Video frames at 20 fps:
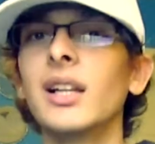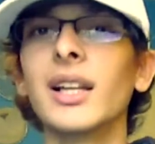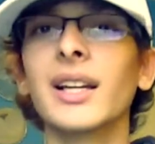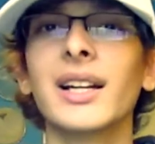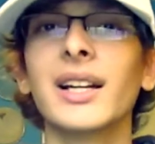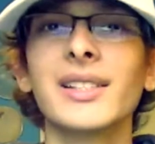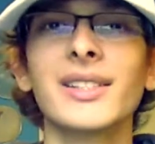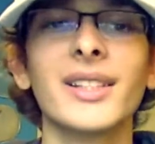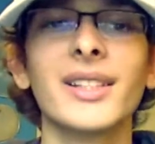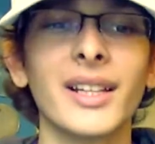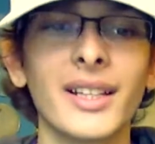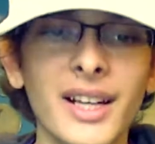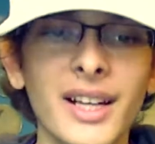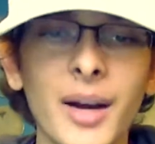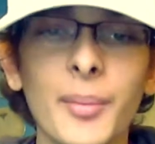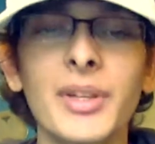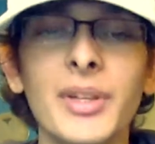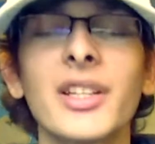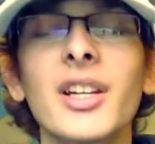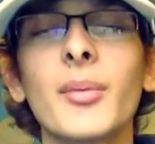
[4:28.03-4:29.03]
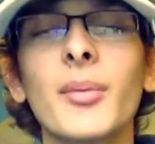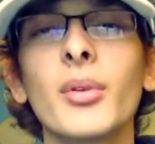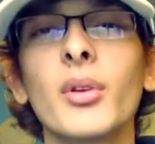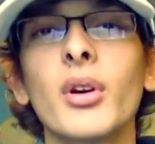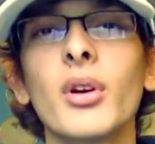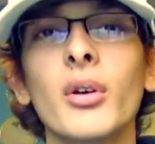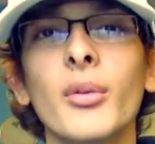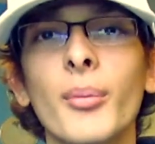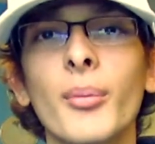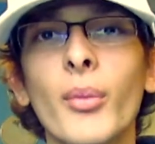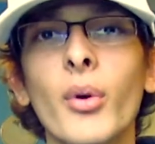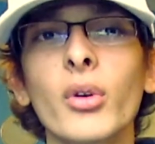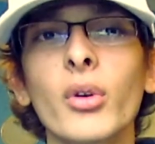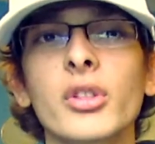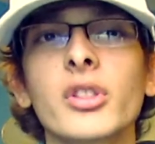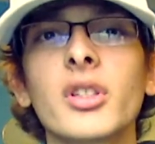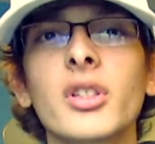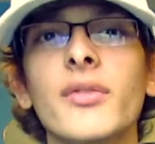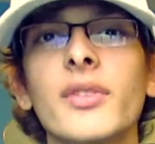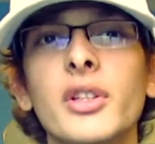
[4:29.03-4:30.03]
Like I said, comment down below more
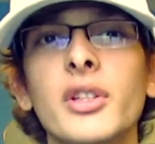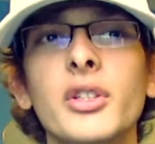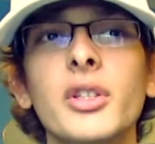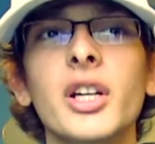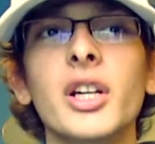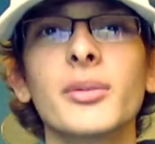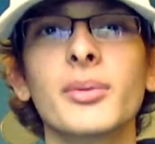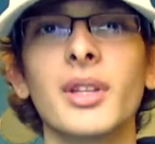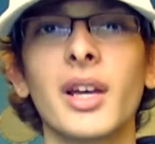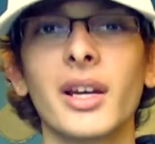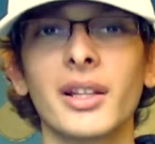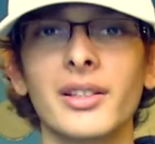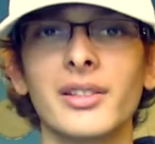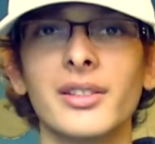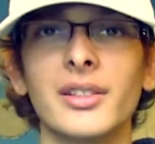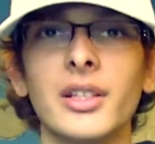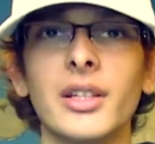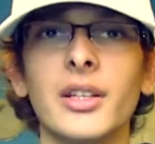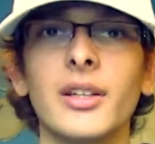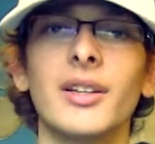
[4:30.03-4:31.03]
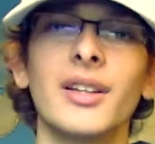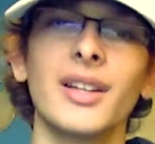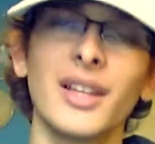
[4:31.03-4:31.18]
stuff that you guys would like to see.